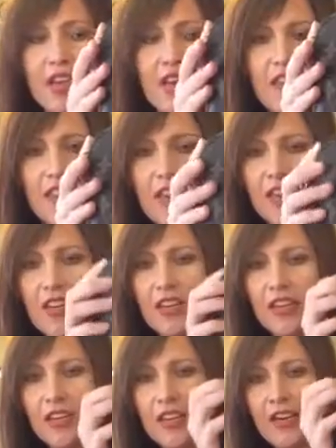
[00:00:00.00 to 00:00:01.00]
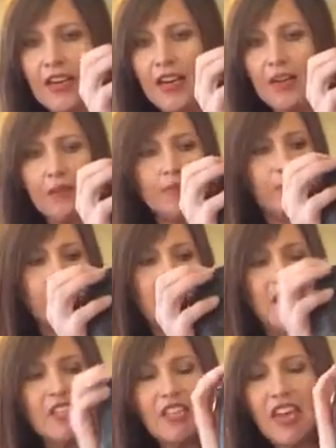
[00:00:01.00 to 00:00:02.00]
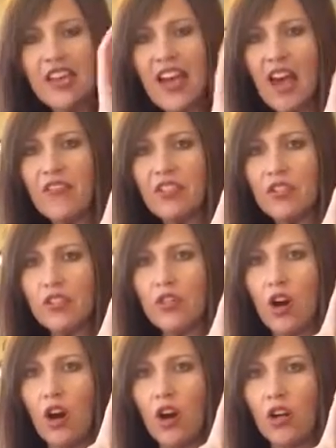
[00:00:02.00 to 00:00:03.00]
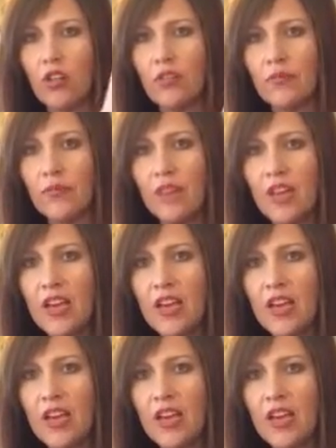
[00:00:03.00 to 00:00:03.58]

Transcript: And then it's 8.5 inches tall,